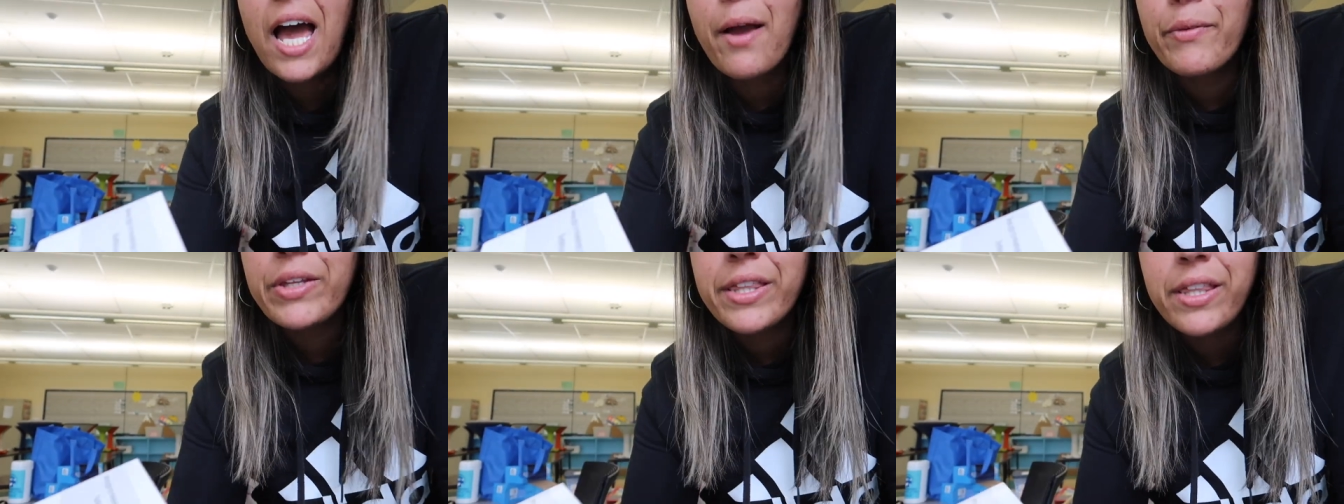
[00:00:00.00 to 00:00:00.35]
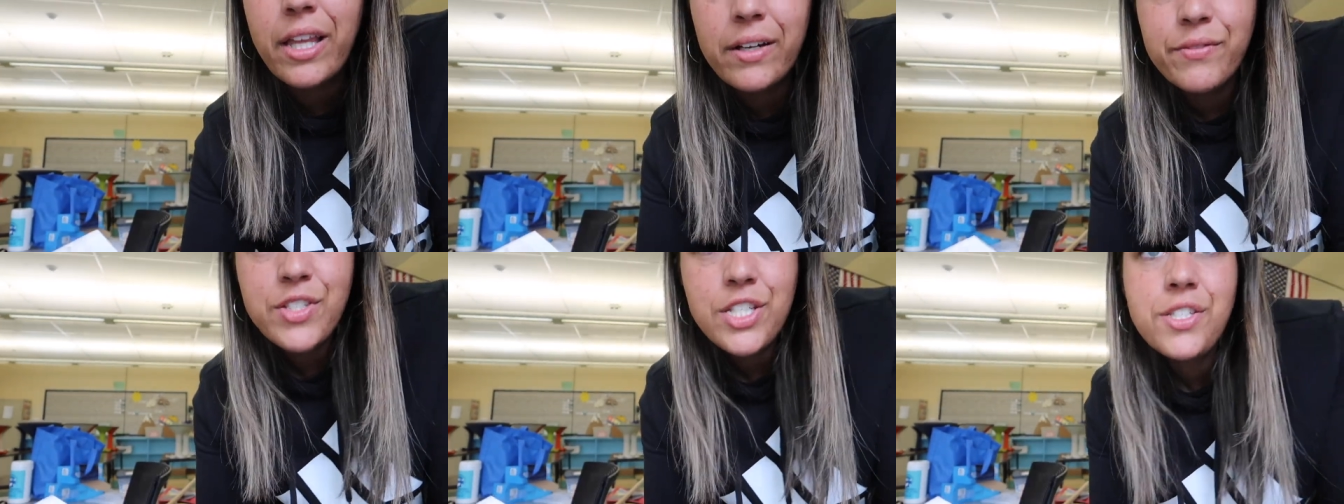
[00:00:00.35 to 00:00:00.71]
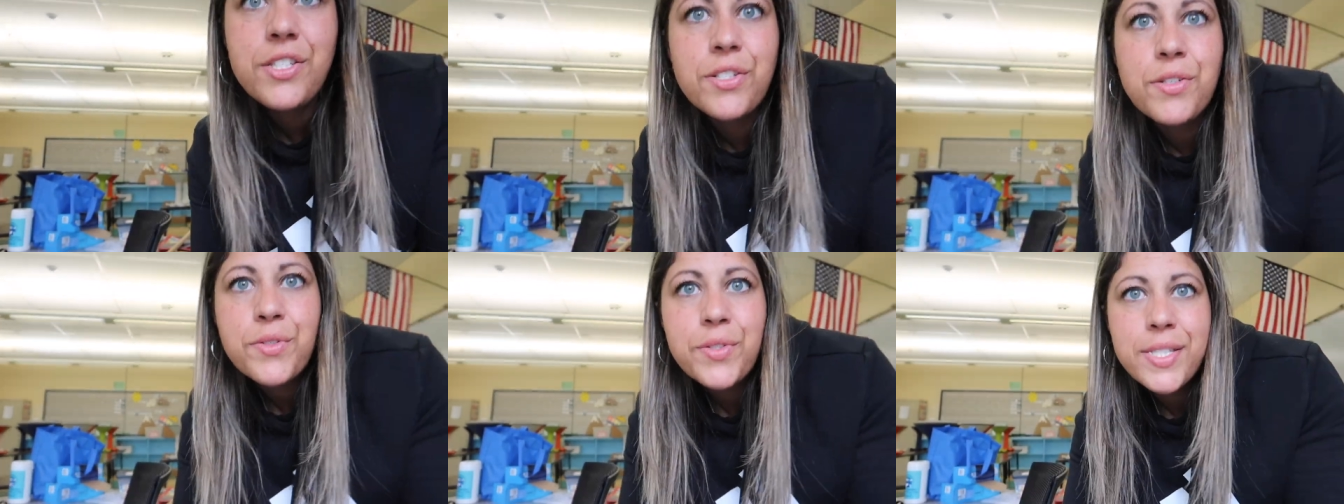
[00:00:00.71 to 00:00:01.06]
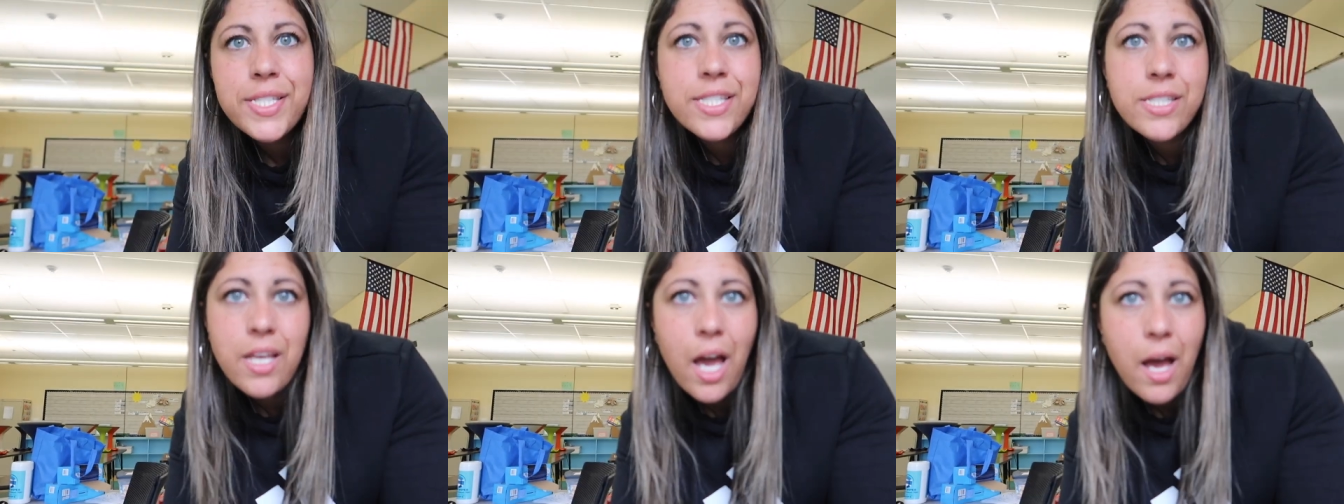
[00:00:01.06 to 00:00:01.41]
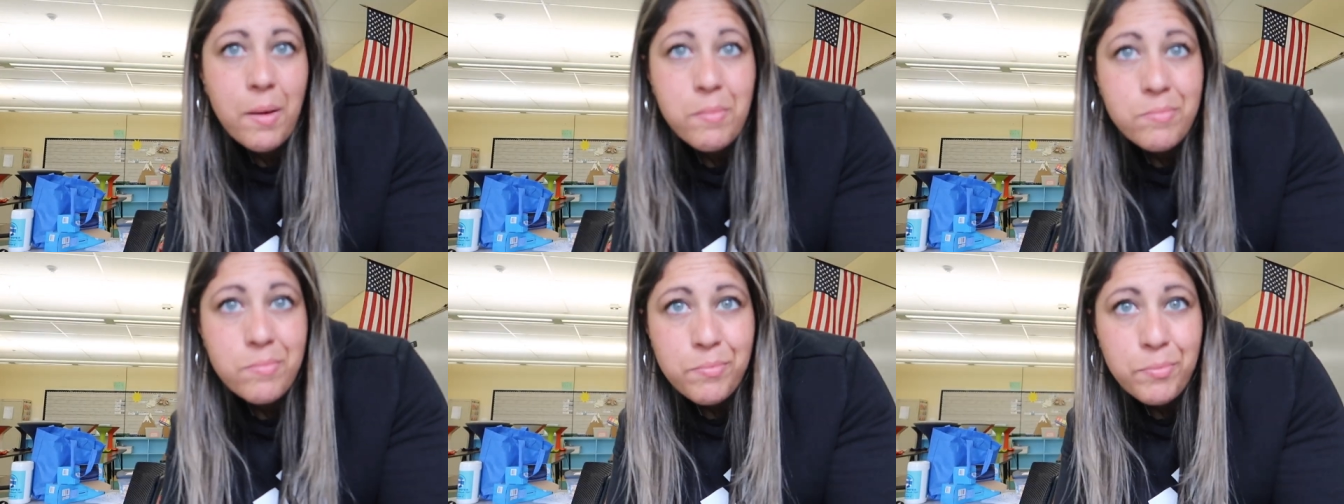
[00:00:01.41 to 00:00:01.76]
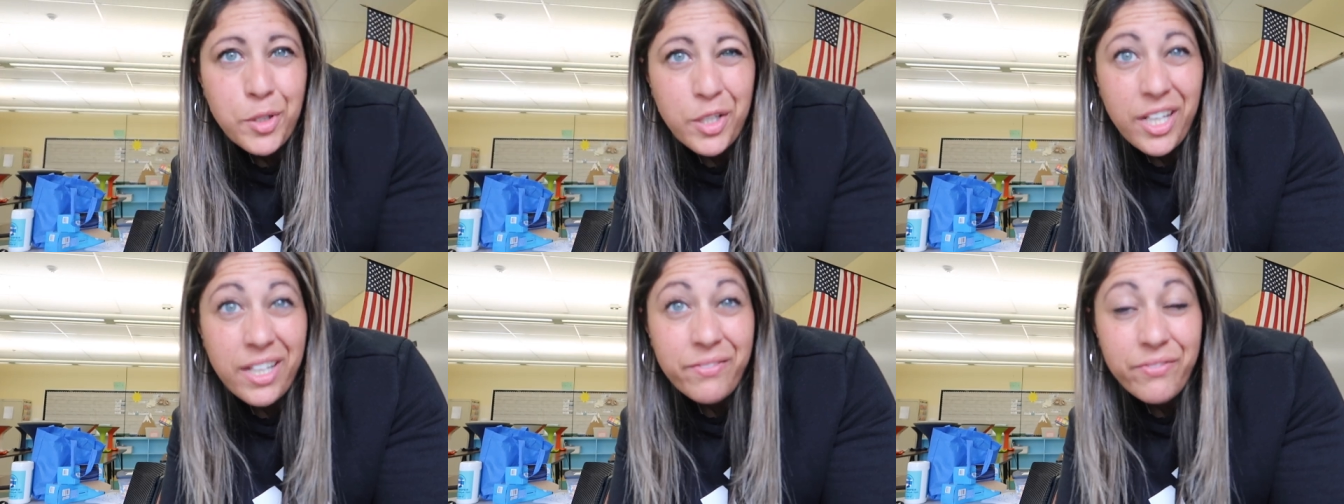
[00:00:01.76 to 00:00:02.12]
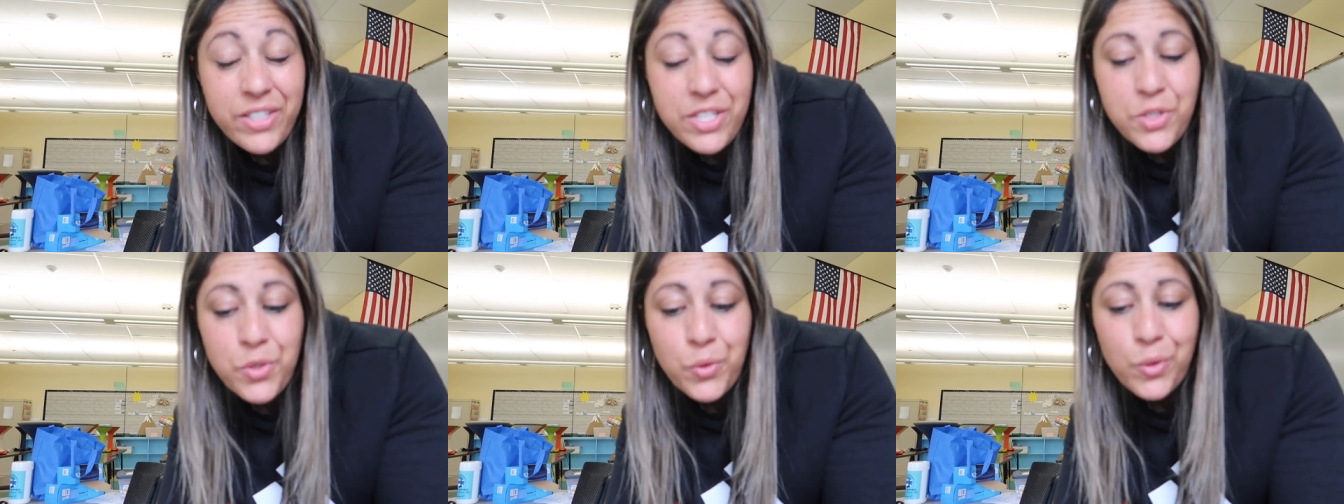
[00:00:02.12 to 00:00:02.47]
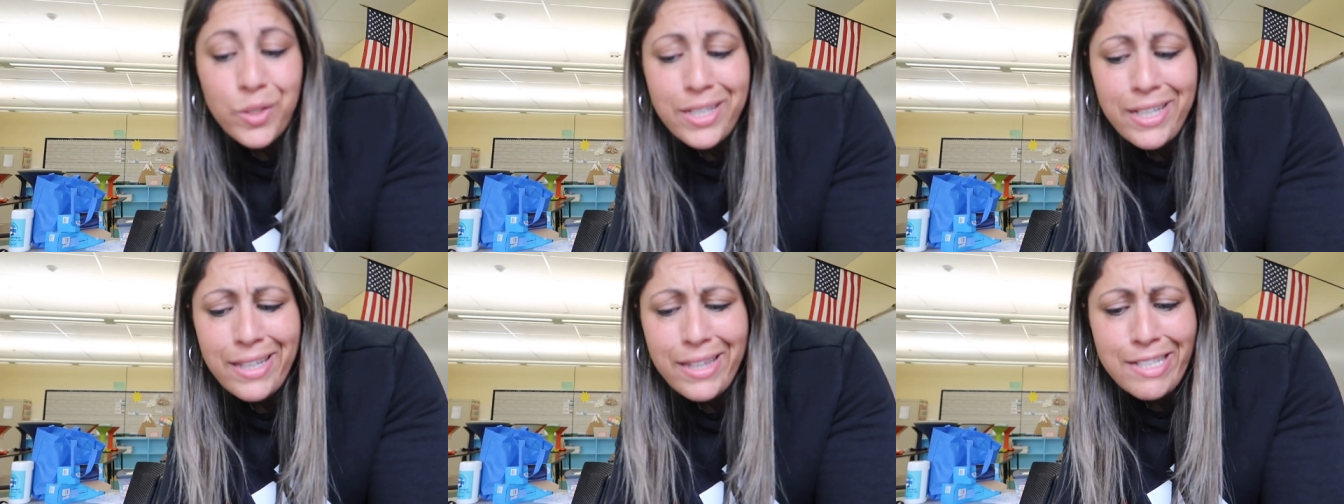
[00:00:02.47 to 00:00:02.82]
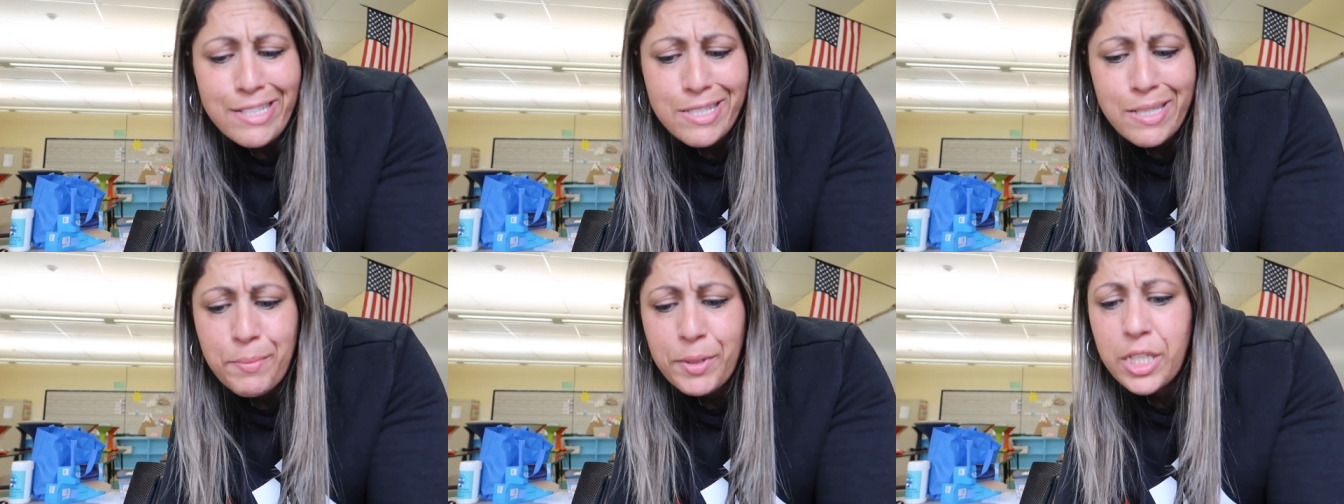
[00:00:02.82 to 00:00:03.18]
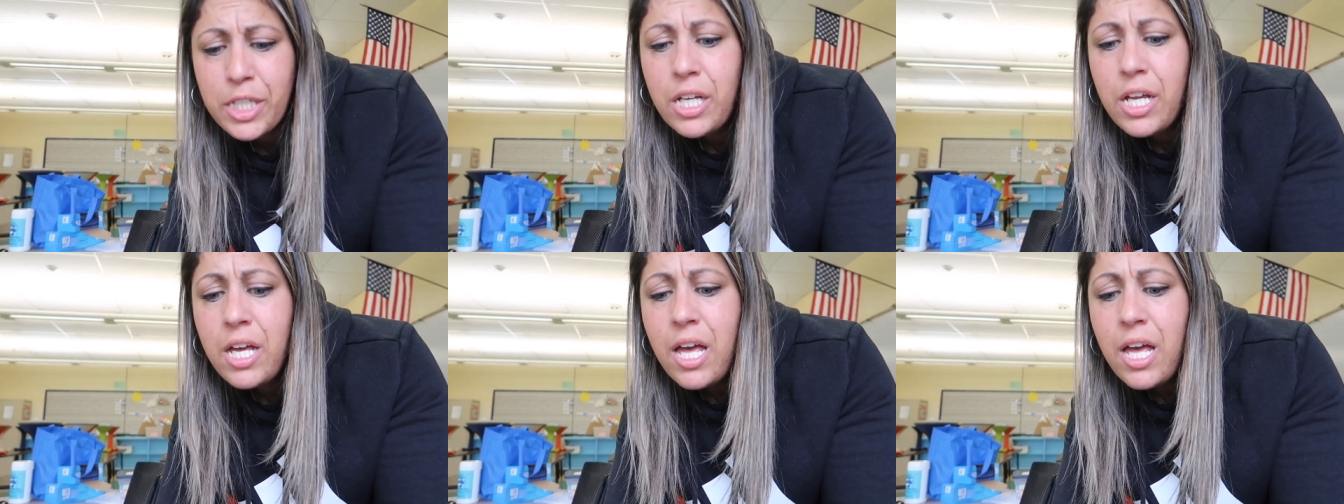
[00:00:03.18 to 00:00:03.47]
I would love to do some book inventory this summer.